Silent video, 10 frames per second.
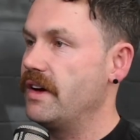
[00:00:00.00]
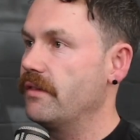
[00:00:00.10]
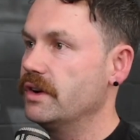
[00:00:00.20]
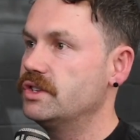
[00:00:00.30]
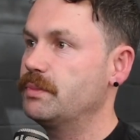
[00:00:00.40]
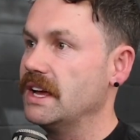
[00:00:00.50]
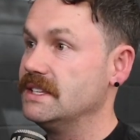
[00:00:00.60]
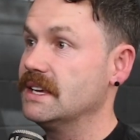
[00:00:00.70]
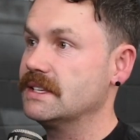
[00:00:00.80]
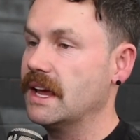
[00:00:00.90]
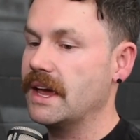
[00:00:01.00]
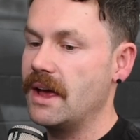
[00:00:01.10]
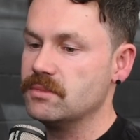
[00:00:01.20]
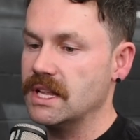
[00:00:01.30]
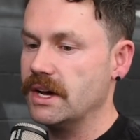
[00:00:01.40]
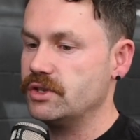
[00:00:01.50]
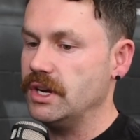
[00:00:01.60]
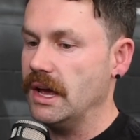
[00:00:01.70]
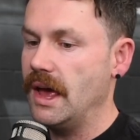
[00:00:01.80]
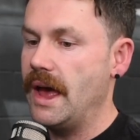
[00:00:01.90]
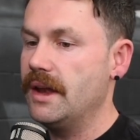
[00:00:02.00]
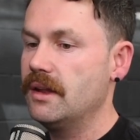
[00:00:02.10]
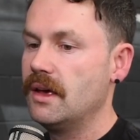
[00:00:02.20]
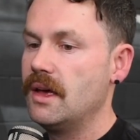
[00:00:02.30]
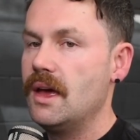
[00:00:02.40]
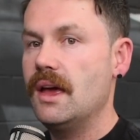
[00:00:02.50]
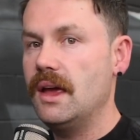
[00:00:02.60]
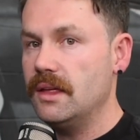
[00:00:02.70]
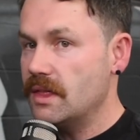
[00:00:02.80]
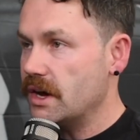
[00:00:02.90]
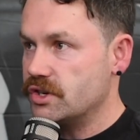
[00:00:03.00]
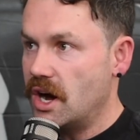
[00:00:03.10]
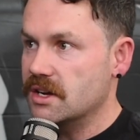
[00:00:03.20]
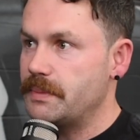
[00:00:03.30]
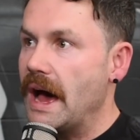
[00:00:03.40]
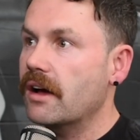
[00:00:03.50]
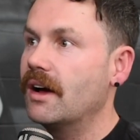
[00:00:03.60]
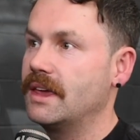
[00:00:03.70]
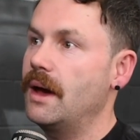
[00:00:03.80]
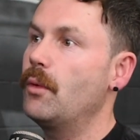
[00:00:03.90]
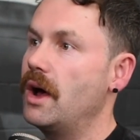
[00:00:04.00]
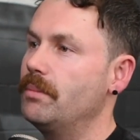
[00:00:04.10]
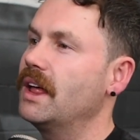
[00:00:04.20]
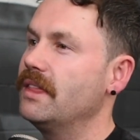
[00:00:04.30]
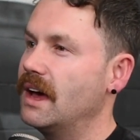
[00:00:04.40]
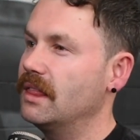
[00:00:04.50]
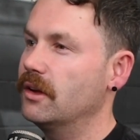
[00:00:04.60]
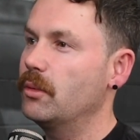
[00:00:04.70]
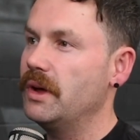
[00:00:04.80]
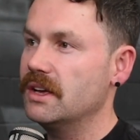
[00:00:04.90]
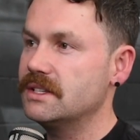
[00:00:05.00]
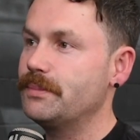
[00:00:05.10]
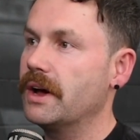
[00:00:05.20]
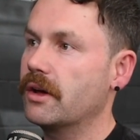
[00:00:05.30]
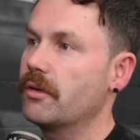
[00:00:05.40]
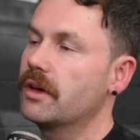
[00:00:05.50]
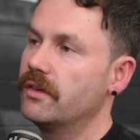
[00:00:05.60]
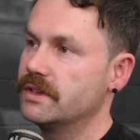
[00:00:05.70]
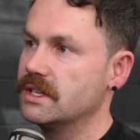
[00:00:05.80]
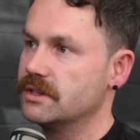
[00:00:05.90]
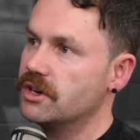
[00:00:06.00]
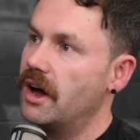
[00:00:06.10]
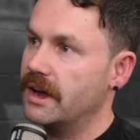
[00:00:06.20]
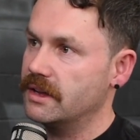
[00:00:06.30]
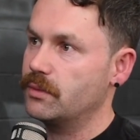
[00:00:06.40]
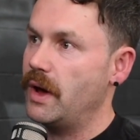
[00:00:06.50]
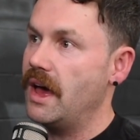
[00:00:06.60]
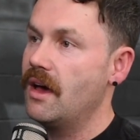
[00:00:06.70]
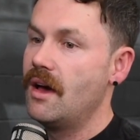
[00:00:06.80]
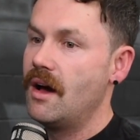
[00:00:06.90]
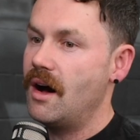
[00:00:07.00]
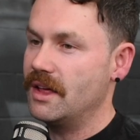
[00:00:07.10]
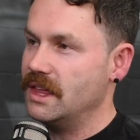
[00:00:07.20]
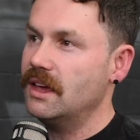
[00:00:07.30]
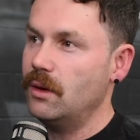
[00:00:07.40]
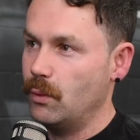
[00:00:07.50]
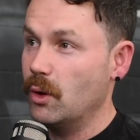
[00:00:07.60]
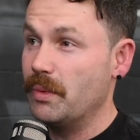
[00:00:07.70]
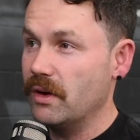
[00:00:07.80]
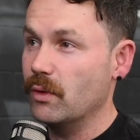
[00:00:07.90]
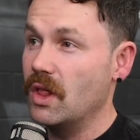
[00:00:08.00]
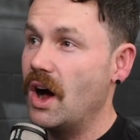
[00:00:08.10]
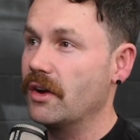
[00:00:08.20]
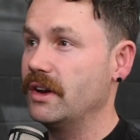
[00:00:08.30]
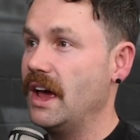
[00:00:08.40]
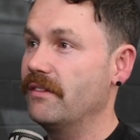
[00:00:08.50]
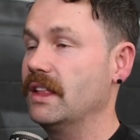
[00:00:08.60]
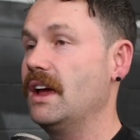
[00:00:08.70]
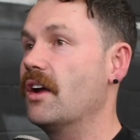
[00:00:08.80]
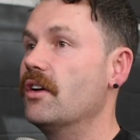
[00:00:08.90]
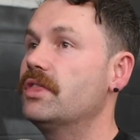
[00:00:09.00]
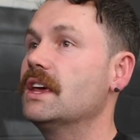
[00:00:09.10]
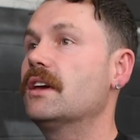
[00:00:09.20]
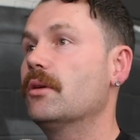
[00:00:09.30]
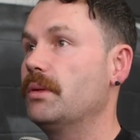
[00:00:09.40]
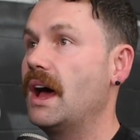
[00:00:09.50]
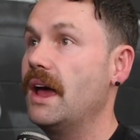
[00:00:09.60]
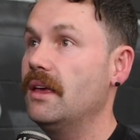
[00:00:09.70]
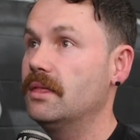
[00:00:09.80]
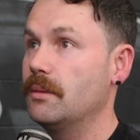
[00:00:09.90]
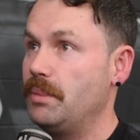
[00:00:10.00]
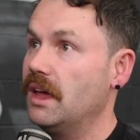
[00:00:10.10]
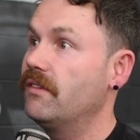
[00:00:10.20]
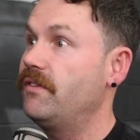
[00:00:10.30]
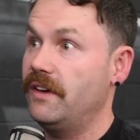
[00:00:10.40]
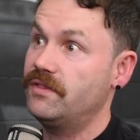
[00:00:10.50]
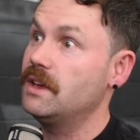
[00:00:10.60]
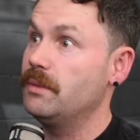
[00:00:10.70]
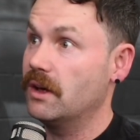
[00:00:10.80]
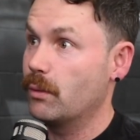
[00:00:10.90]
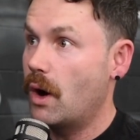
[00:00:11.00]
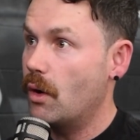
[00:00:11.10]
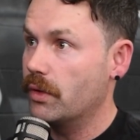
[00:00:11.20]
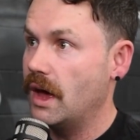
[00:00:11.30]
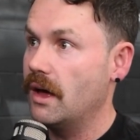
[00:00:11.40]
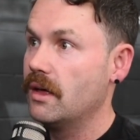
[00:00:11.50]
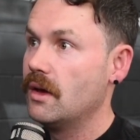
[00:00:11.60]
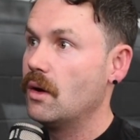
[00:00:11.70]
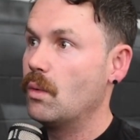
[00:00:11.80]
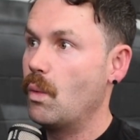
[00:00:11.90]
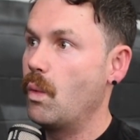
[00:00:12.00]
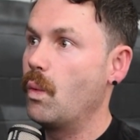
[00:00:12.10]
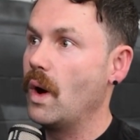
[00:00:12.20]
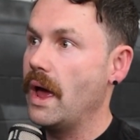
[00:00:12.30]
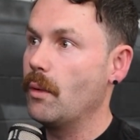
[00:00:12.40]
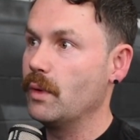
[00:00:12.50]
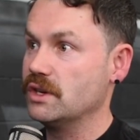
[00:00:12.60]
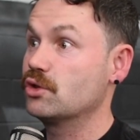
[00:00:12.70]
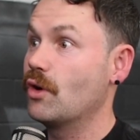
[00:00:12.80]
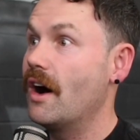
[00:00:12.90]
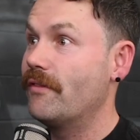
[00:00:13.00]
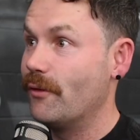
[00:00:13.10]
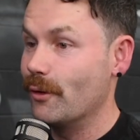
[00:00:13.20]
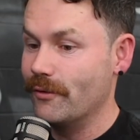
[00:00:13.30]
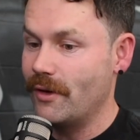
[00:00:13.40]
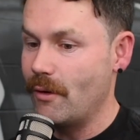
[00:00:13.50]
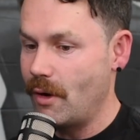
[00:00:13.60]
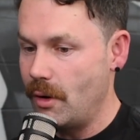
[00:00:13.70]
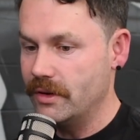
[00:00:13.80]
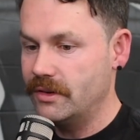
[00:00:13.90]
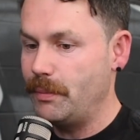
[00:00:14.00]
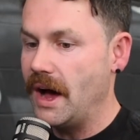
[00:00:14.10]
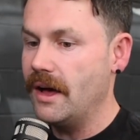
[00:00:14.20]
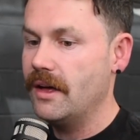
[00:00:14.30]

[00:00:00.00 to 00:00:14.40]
average, played 16 games last year, and in that Sharks pack, I get why he played that little minutes, but going over to the Tigers where I think he will be relied on heavily, I don't think he'll play the big 50-minute role that we strive for in front rowers, but